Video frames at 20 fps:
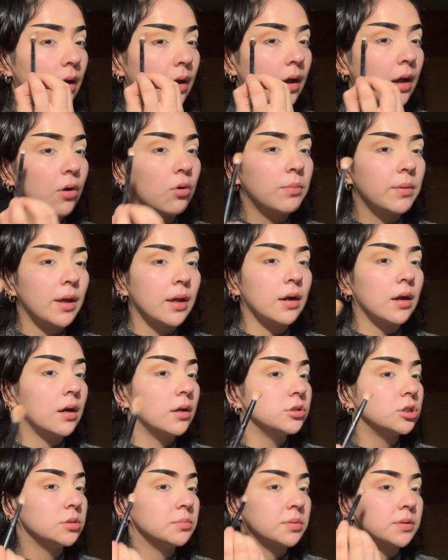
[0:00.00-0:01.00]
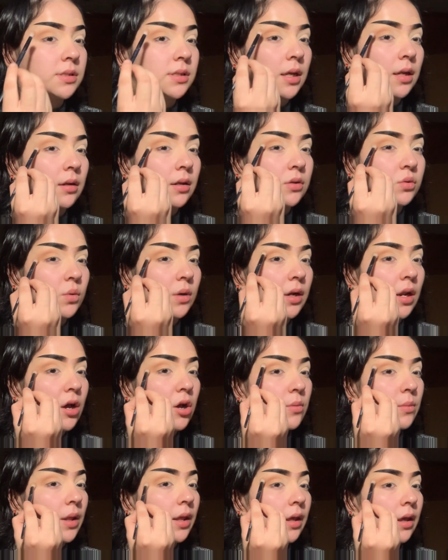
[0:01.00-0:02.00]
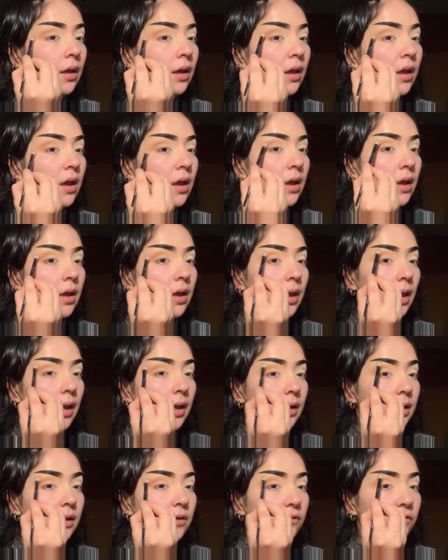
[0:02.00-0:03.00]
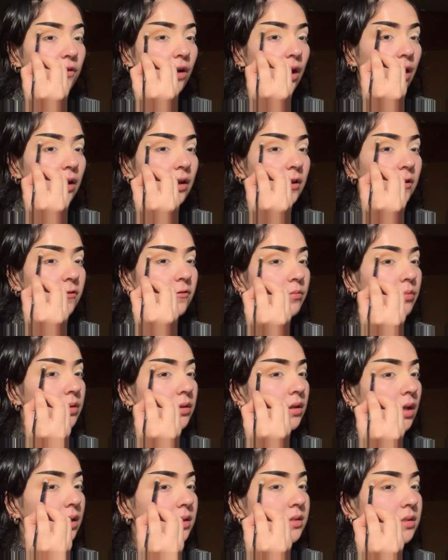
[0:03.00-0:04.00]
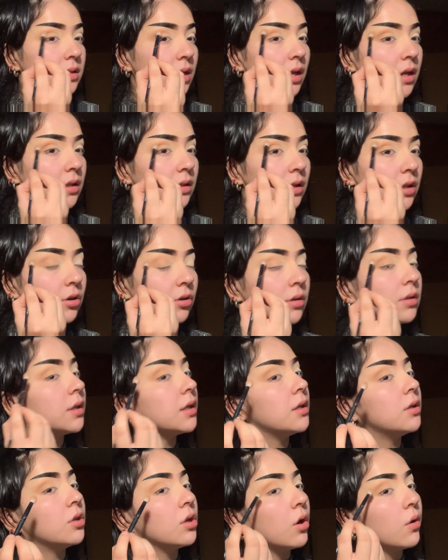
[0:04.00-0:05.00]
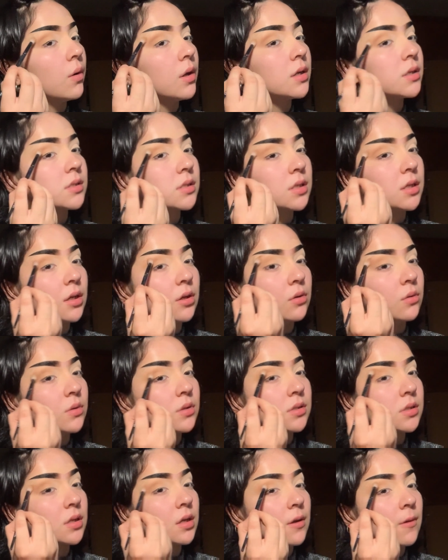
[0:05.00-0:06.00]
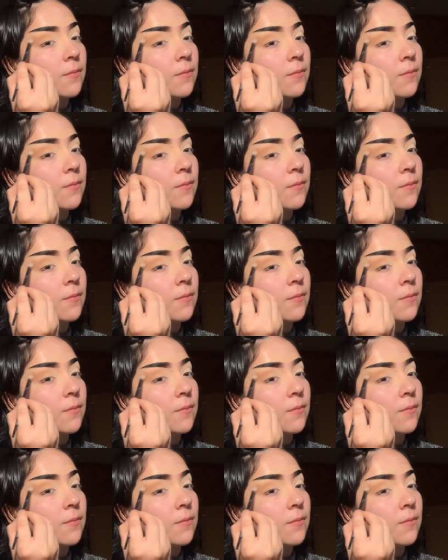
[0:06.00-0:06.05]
I will be at 100%, because right now I'm like 85, but that's like literally no excuse